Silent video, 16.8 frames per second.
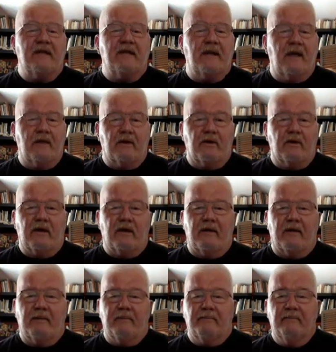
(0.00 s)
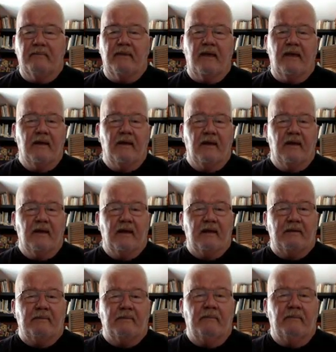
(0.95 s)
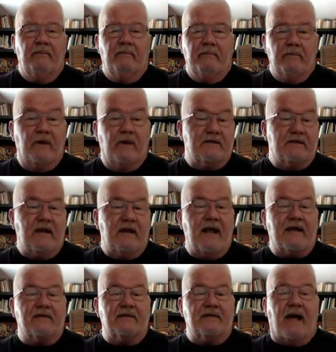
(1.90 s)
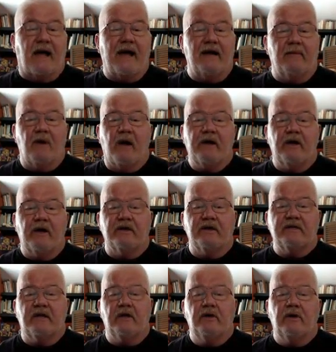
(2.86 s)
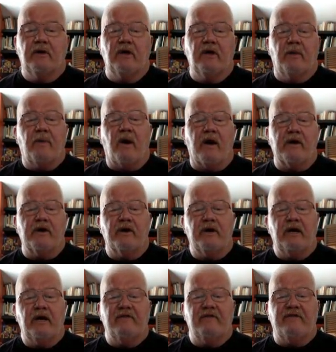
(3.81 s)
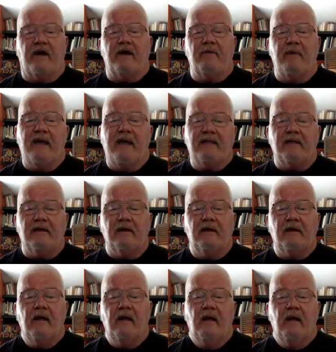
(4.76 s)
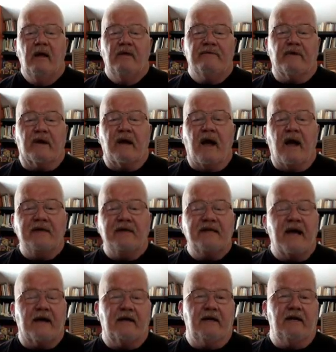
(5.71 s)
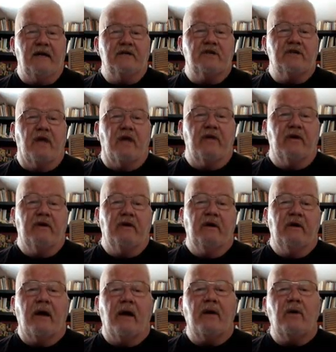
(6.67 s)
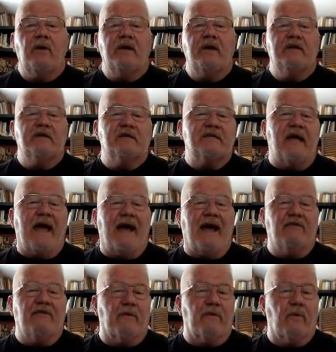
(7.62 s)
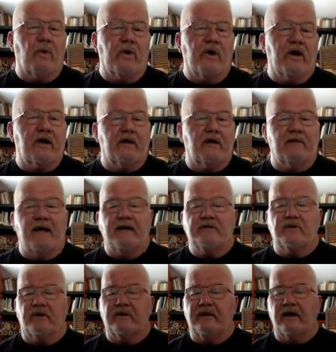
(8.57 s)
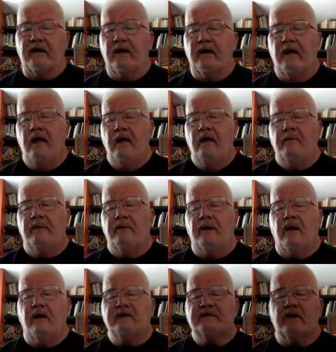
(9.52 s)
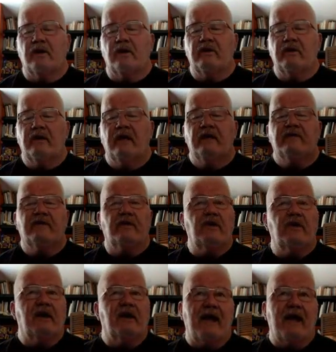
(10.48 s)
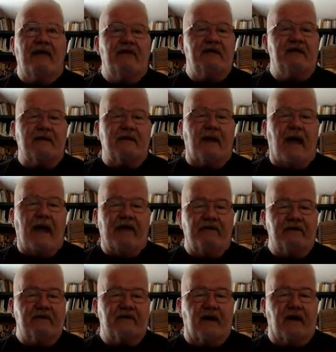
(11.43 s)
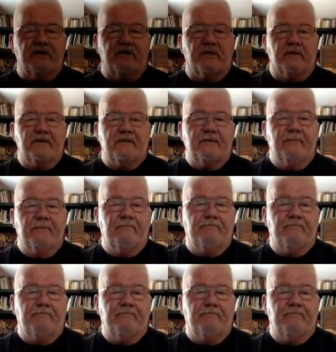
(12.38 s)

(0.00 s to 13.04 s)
another, well, it's the next item on here, is that you and your partner need to find a method for contacting each other, not only just to ask for work and that sort of thing, but also so you can have these live discussions.